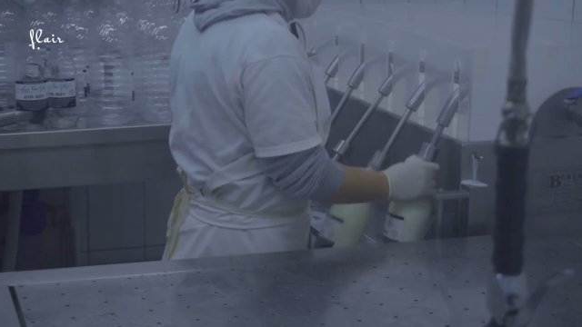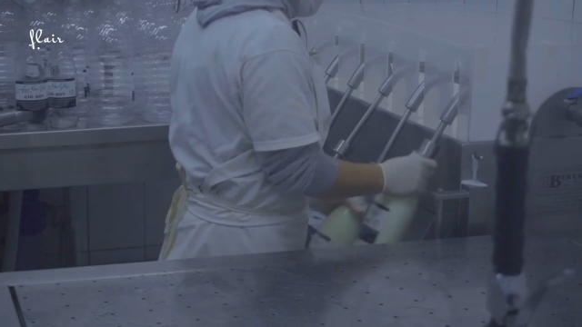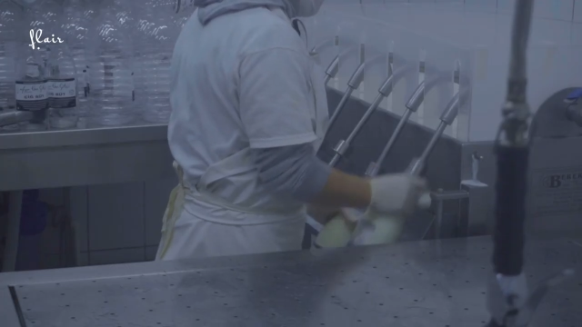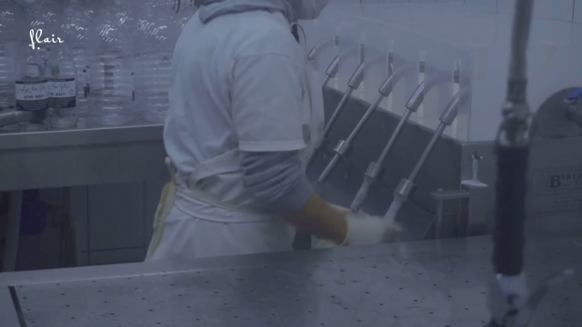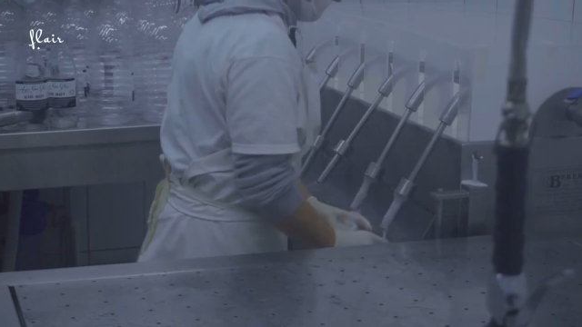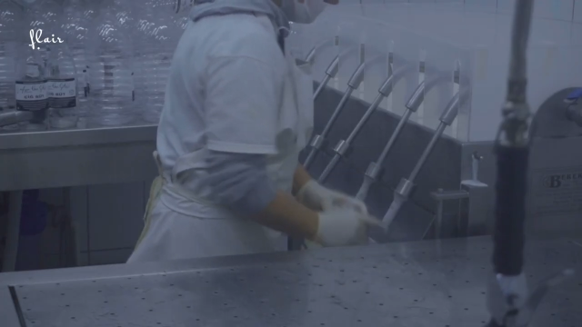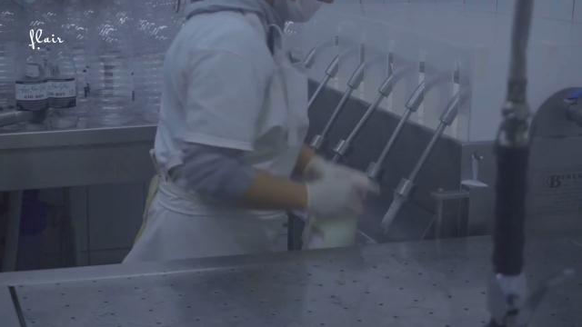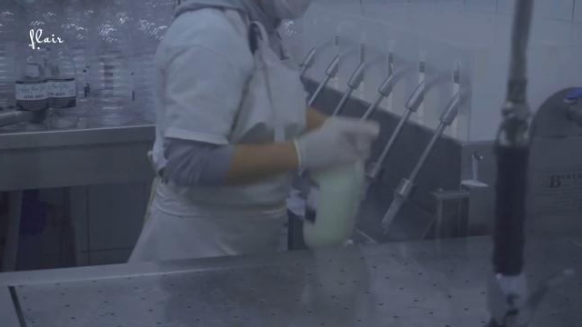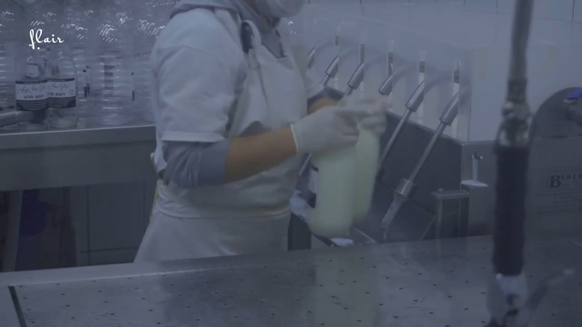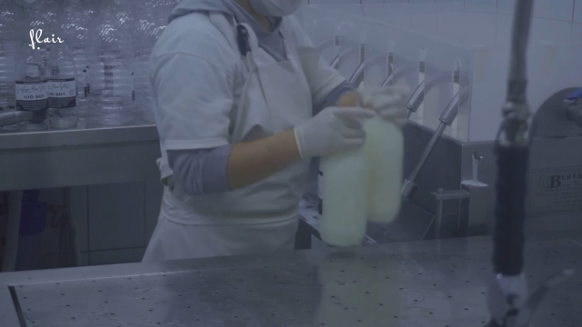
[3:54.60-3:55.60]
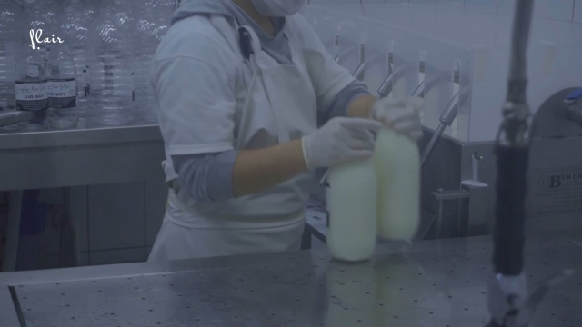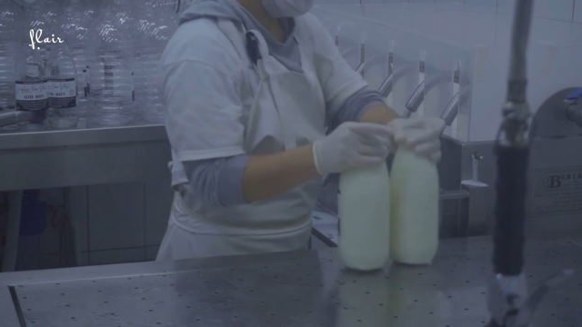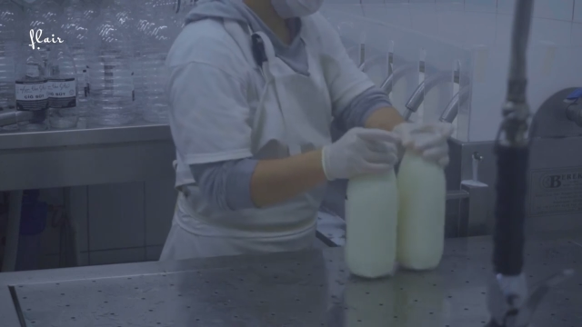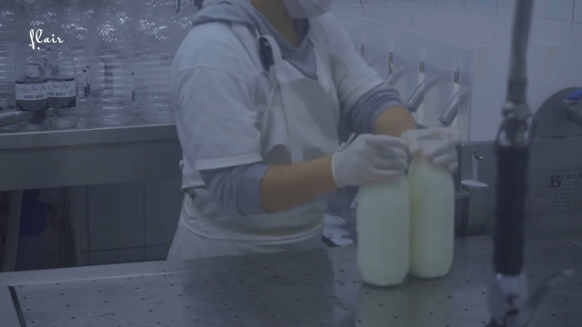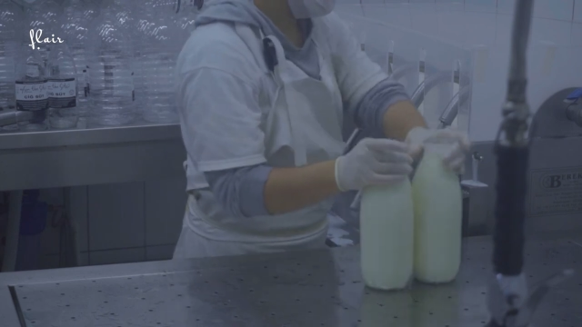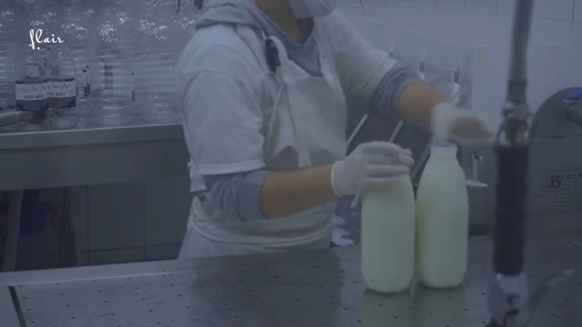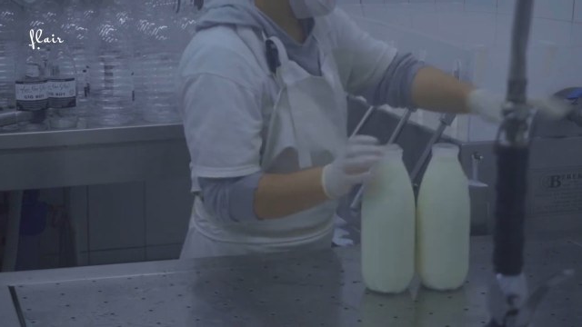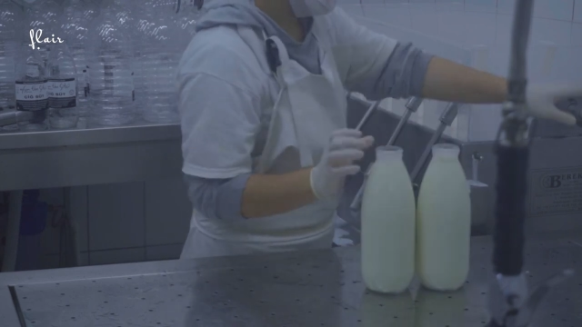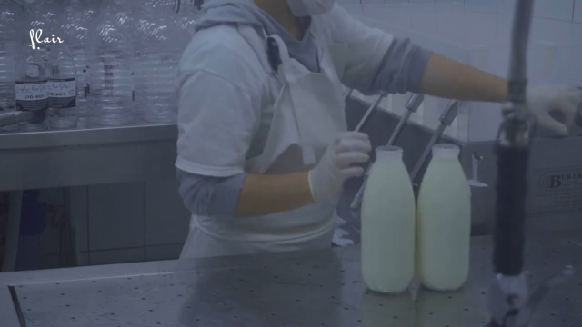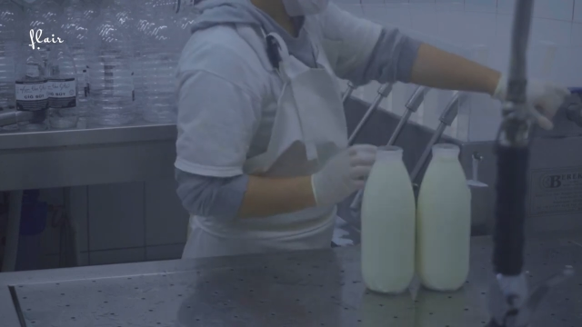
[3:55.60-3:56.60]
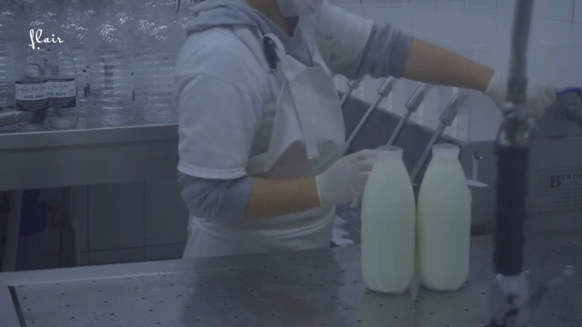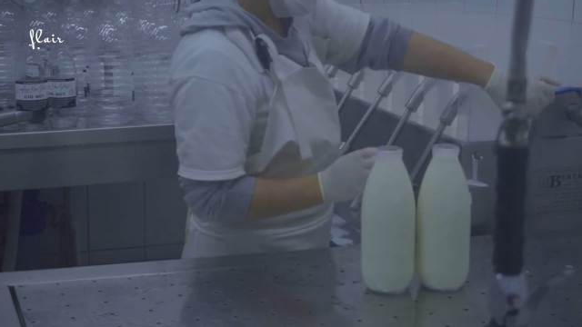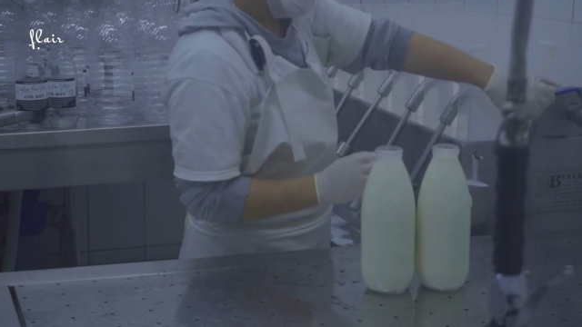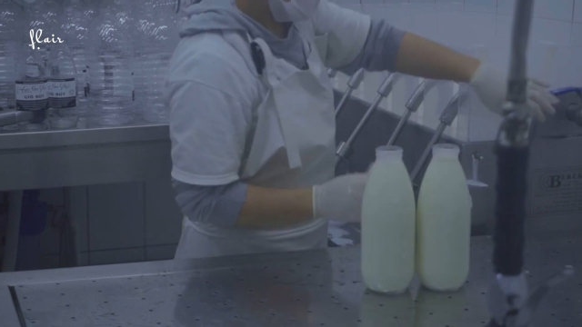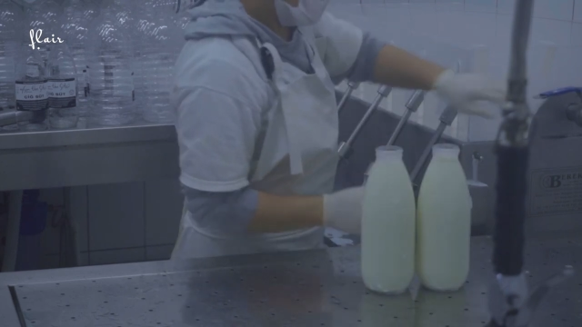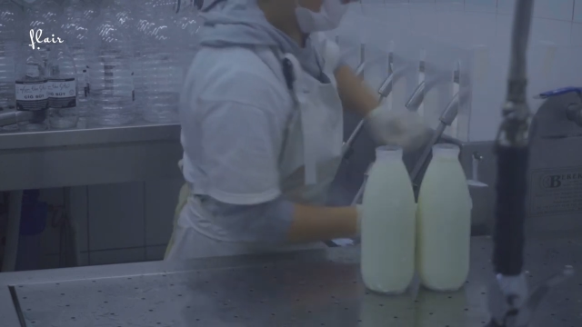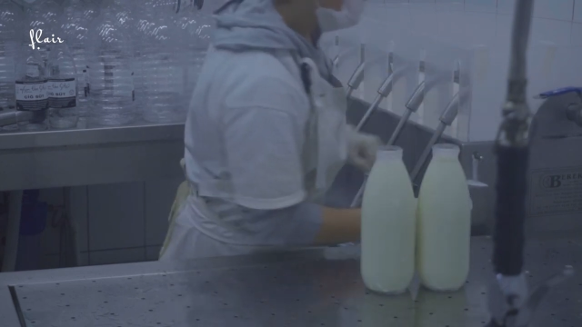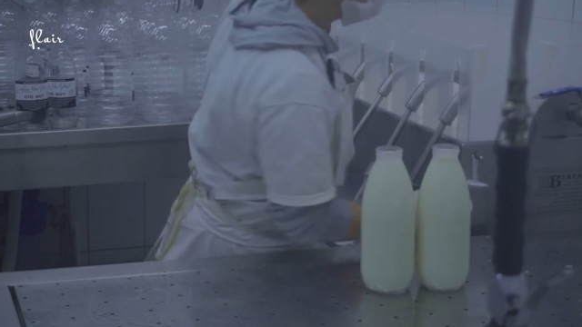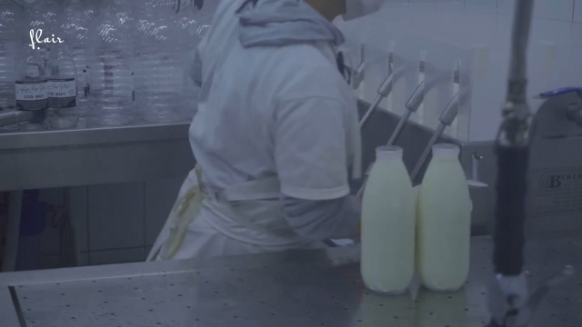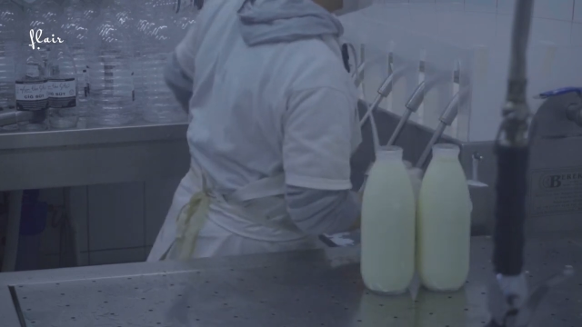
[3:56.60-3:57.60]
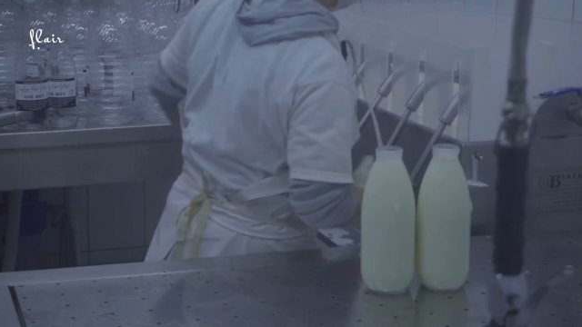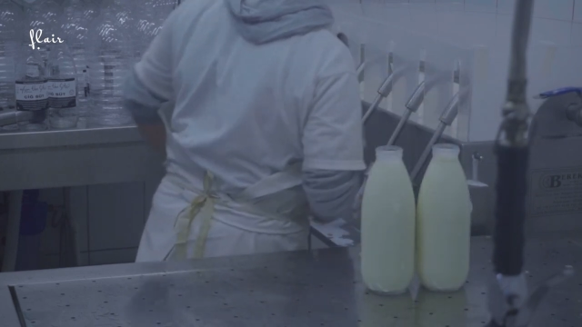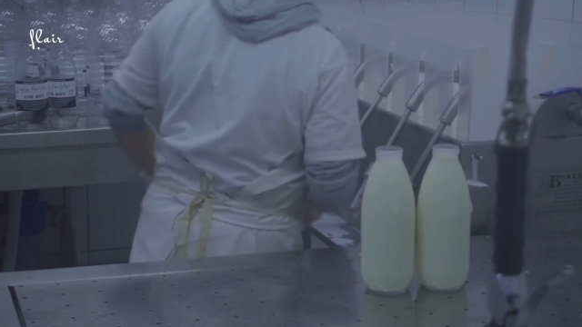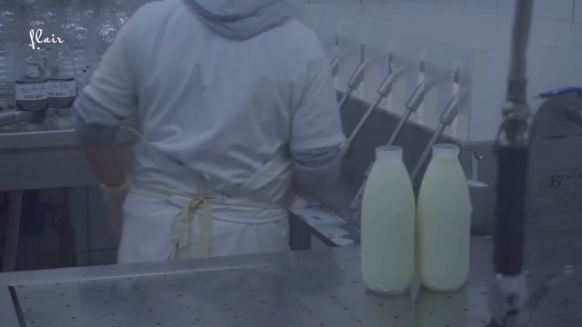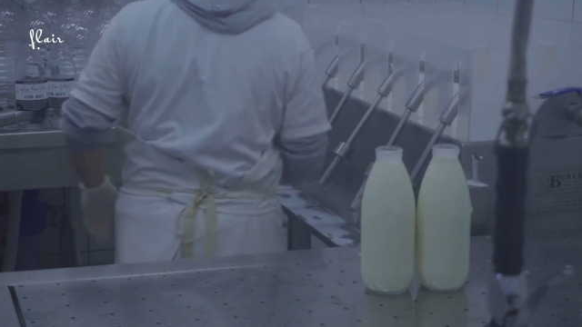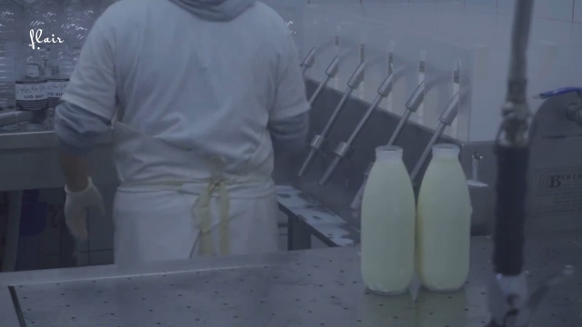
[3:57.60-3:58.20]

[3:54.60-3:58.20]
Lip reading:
(no speaker visible)